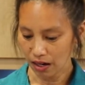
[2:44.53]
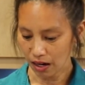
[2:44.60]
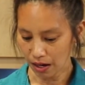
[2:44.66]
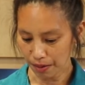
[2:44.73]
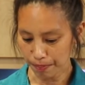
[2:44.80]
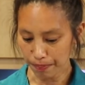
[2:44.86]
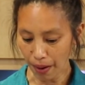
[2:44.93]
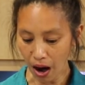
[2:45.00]

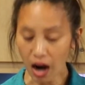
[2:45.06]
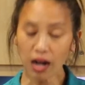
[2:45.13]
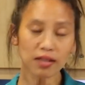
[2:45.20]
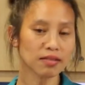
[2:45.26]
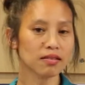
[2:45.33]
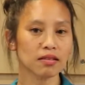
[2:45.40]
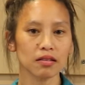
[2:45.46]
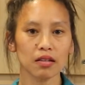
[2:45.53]
box.
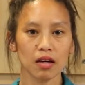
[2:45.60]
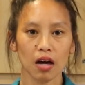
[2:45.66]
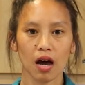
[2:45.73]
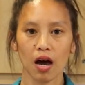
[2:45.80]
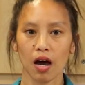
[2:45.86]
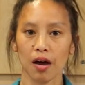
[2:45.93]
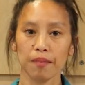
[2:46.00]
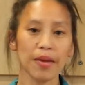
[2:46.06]

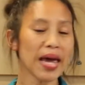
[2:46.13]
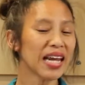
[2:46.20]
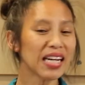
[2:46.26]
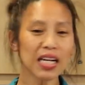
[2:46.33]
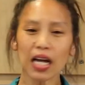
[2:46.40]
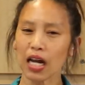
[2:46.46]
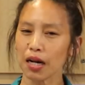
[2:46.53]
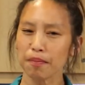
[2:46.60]
Any kind
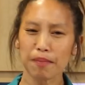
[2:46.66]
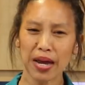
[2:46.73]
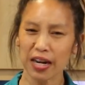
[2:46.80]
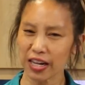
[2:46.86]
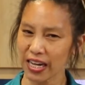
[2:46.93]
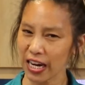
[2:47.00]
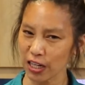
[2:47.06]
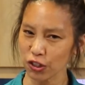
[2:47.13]
of
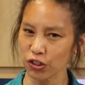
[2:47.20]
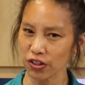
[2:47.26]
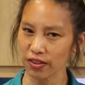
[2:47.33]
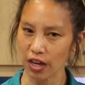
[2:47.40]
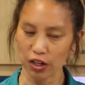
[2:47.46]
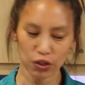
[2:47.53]
medication that you'll